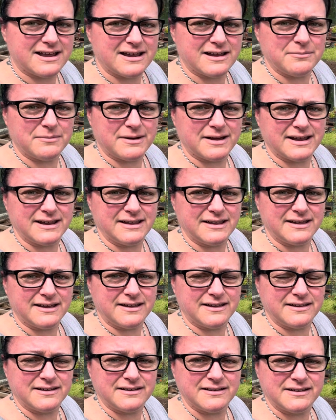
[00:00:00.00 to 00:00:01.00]

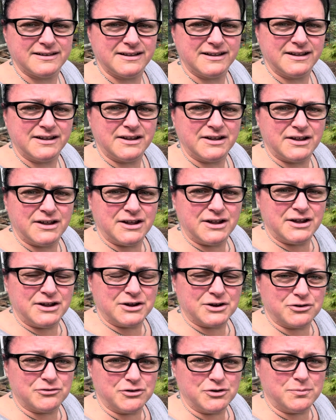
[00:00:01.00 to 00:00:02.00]
I
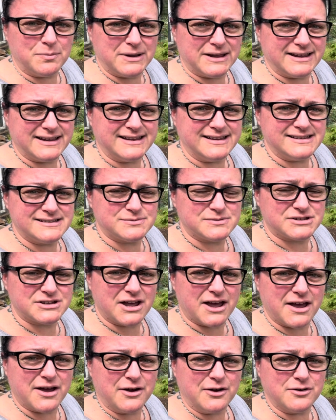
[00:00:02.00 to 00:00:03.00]
grew peas was at
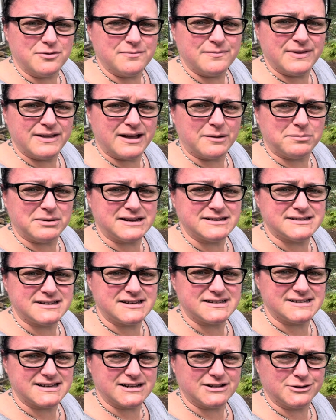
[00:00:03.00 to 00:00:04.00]
home. I planted a
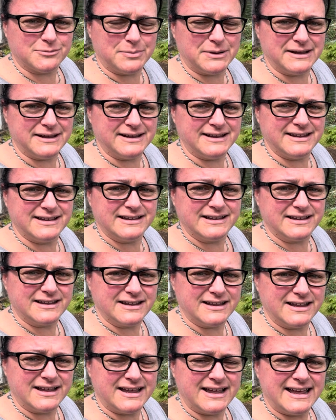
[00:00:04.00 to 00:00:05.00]
single pea.
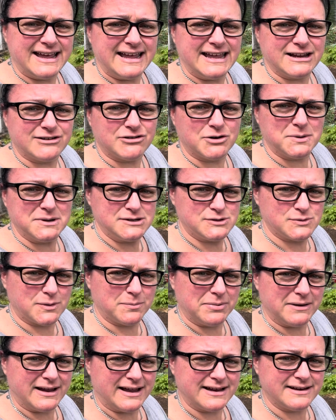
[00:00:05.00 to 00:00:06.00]
It grew into a
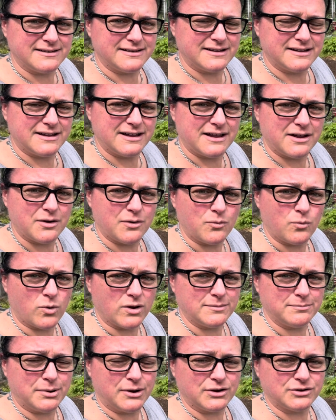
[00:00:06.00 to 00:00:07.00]
plant.
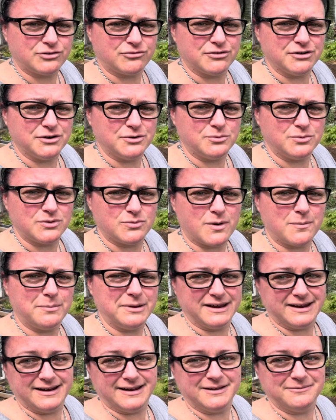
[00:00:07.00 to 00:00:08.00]
One pod grew with one
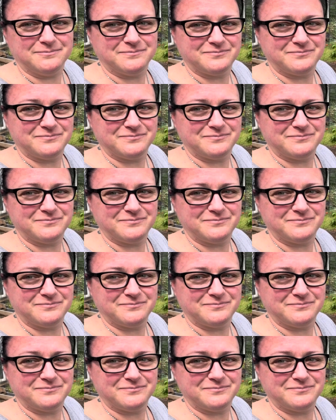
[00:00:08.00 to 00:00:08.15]
pea in it.